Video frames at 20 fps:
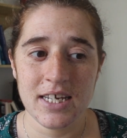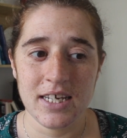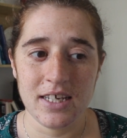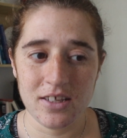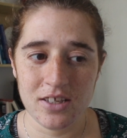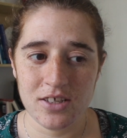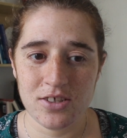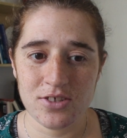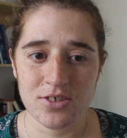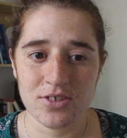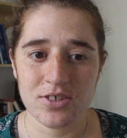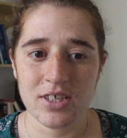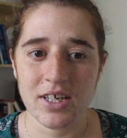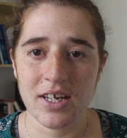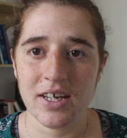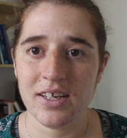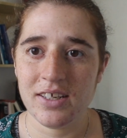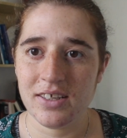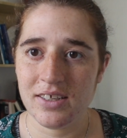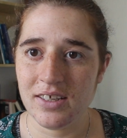in this
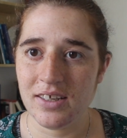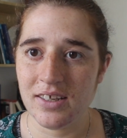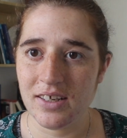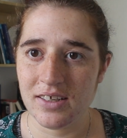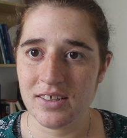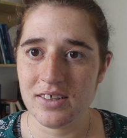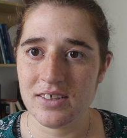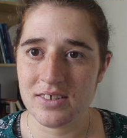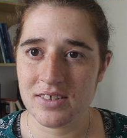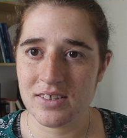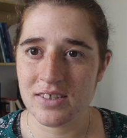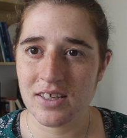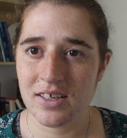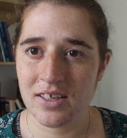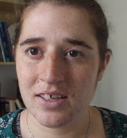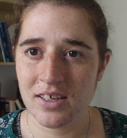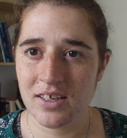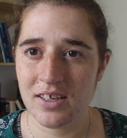society that is,